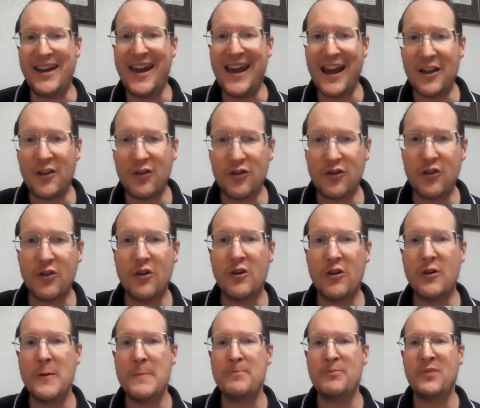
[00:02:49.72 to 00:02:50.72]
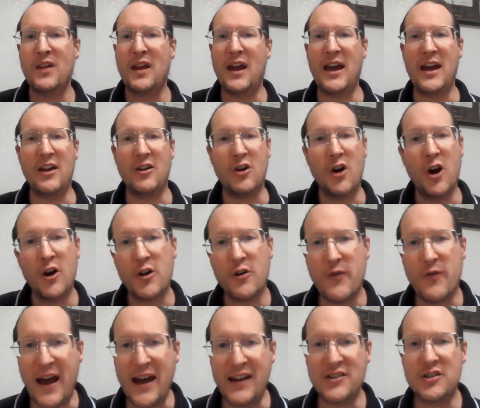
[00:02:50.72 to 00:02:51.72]
cancer and
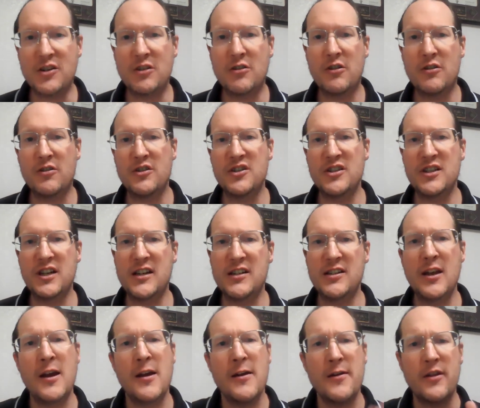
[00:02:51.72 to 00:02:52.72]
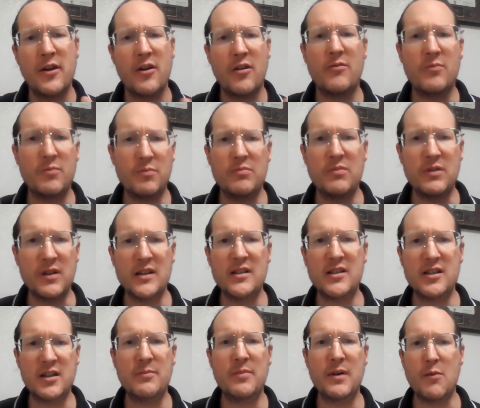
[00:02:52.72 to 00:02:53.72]
cardiovascular disease. There
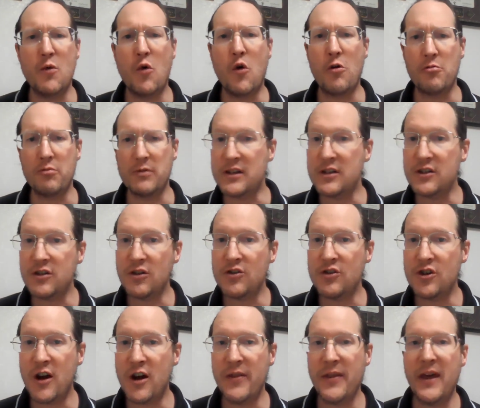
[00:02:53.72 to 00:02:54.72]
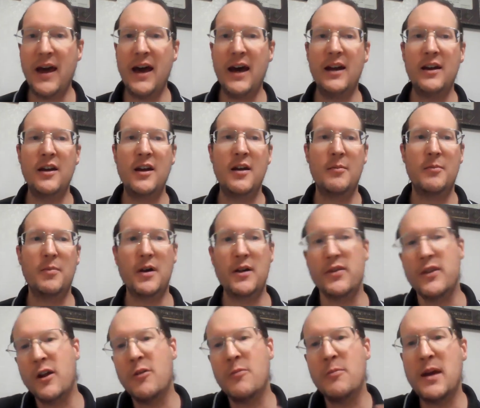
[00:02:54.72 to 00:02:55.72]
needs to be more research on that,
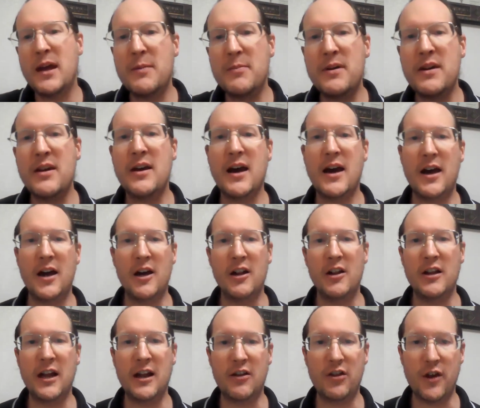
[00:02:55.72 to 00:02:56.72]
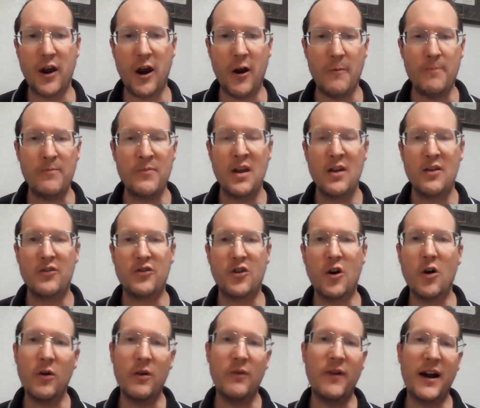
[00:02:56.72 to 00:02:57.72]
but there may be a link there.
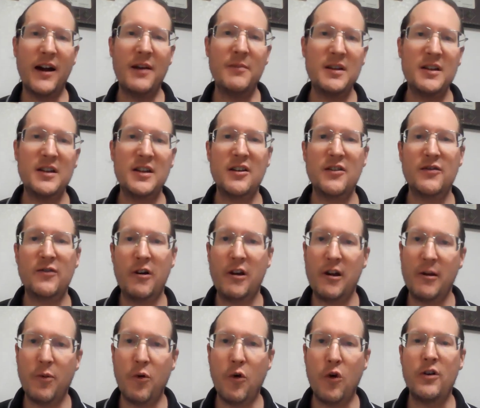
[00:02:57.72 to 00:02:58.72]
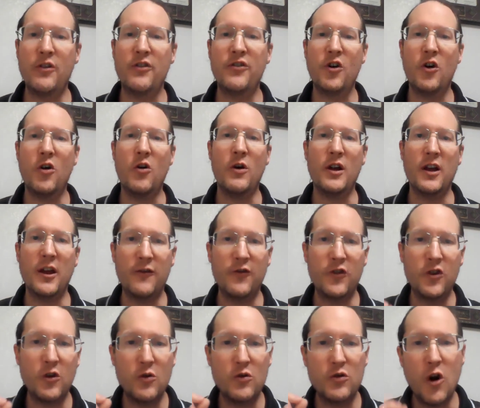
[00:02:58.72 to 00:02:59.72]
So vitamin D is very important. So
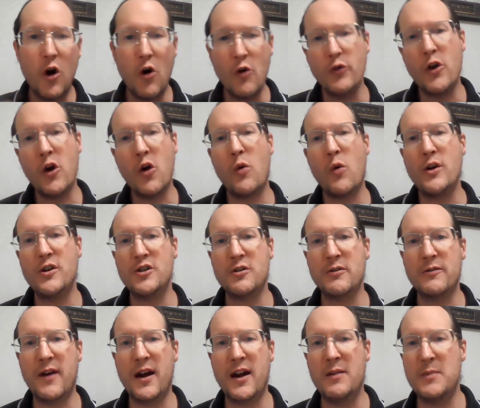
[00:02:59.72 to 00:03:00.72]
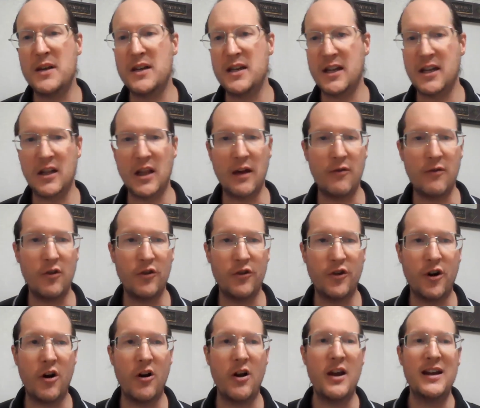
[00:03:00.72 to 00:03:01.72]
if you don't know what your vitamin D
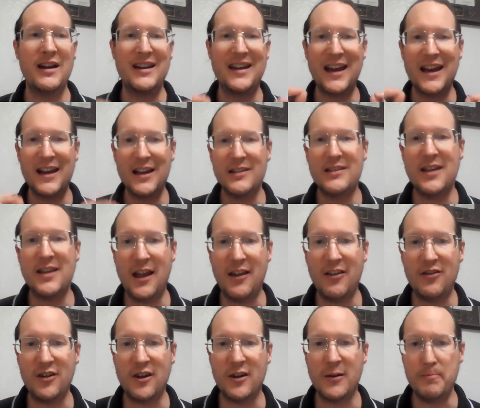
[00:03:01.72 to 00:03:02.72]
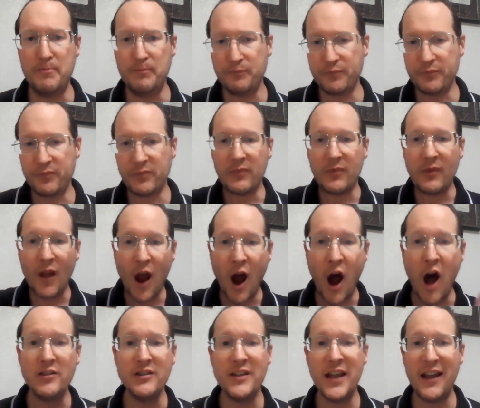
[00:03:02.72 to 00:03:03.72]
levels are, get it tested.
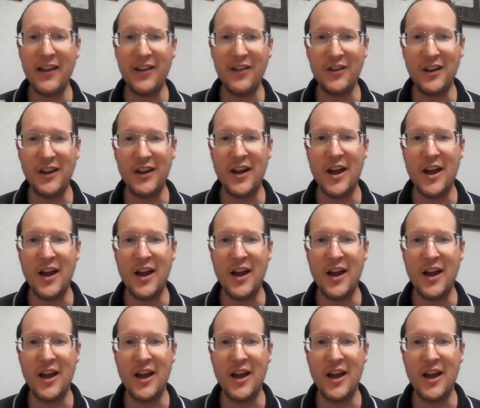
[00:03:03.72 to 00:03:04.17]
I'll test